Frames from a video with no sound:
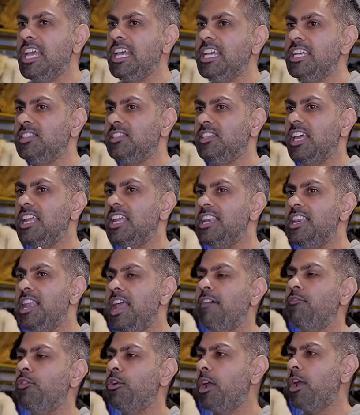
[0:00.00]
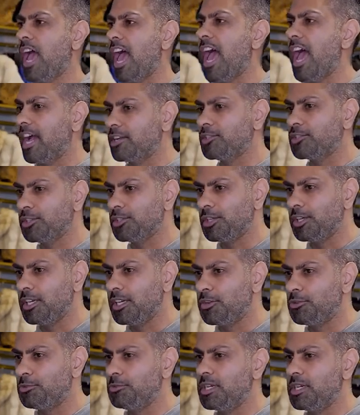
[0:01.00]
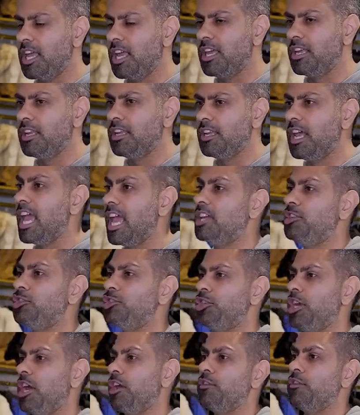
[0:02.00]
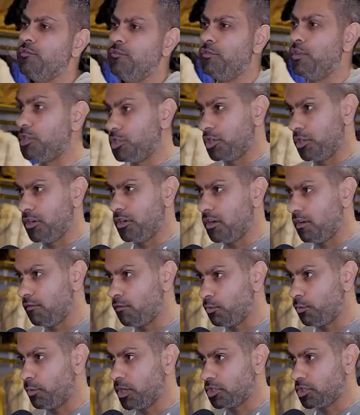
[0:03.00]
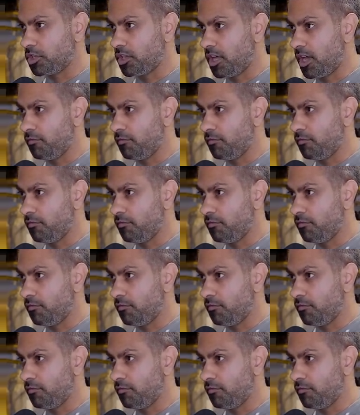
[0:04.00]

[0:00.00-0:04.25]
is they never actually created a shared vision of a rich